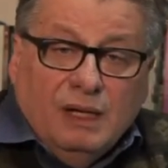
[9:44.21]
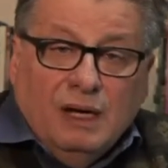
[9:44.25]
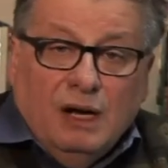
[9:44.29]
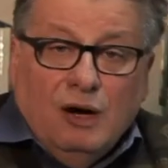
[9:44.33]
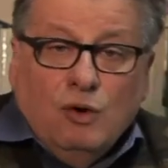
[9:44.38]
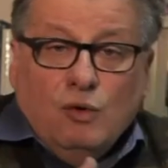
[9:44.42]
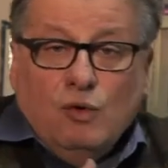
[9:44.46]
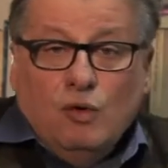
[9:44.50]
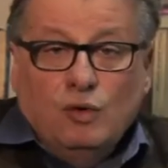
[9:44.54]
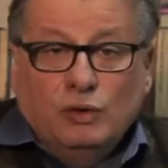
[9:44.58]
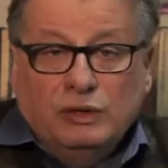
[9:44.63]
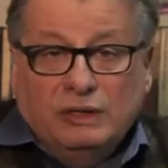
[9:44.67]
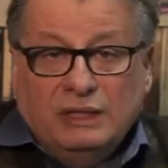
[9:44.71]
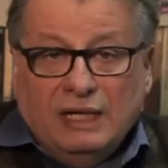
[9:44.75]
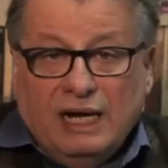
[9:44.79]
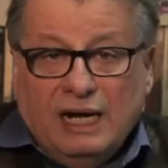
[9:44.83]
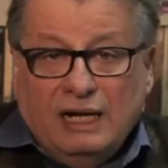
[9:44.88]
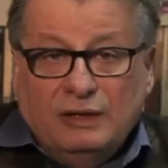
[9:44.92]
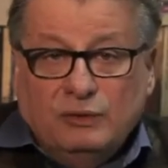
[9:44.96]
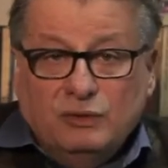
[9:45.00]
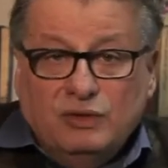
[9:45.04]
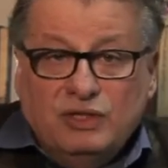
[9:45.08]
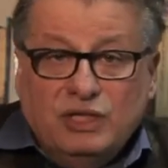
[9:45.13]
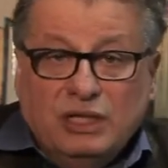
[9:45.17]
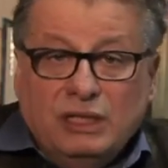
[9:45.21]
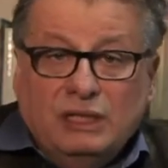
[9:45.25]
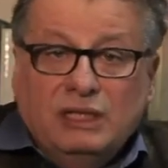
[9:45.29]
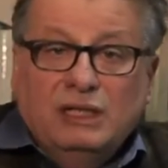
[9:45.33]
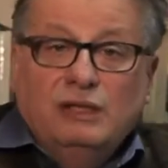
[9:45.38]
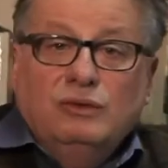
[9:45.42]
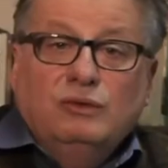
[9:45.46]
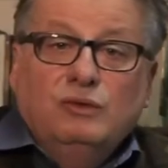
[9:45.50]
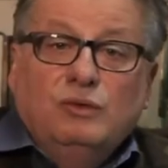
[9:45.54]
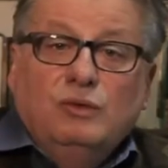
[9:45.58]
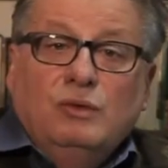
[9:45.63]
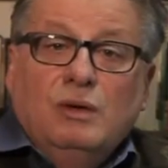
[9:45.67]
On the contrary,
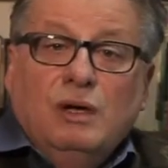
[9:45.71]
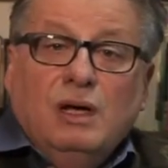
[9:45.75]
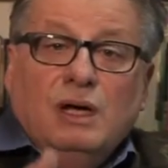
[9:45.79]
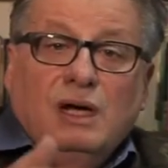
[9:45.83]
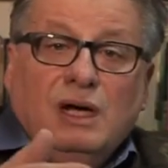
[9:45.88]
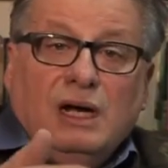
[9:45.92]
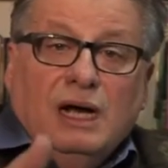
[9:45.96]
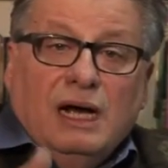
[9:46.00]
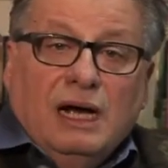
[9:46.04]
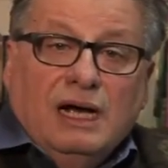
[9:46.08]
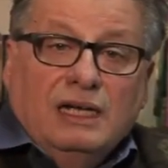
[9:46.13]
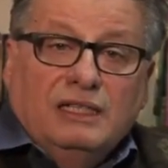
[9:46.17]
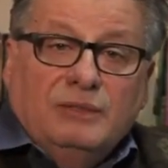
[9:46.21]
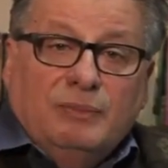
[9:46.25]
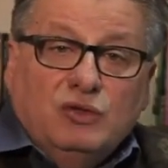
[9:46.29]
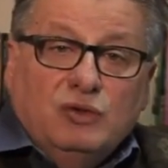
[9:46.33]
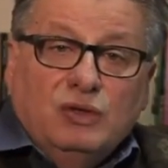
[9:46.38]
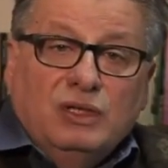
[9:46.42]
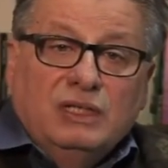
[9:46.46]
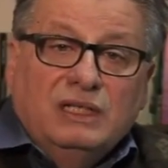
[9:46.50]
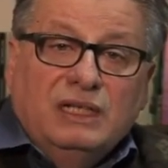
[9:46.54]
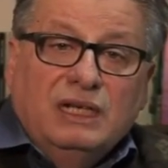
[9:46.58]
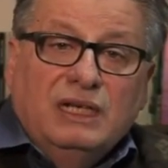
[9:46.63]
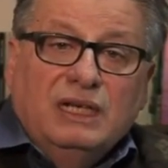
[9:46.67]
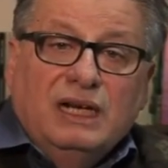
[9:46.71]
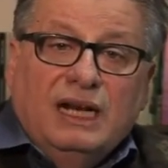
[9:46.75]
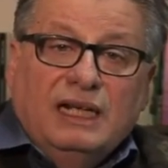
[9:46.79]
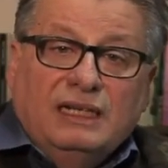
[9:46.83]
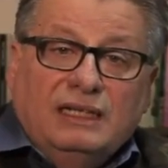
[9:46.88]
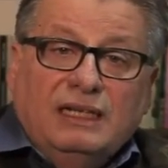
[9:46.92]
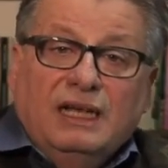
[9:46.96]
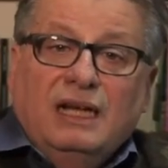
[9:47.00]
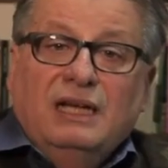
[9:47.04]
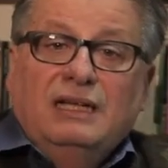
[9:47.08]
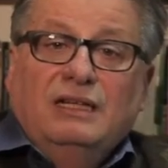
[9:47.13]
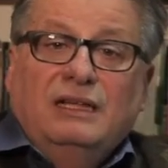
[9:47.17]
yielding to pressure from England
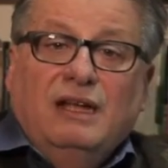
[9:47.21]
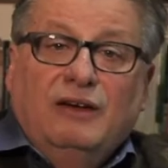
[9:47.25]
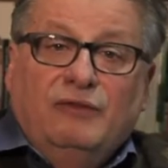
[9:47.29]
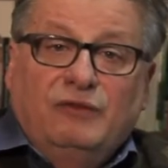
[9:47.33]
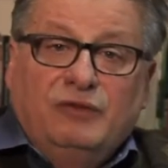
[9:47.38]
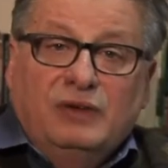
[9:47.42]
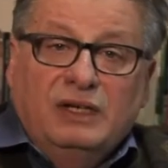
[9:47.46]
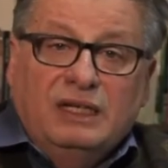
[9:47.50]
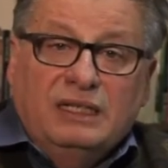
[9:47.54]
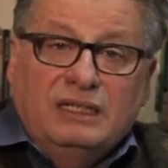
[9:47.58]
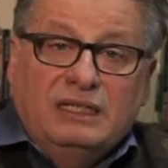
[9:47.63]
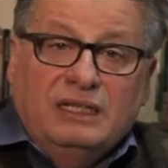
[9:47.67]
and France,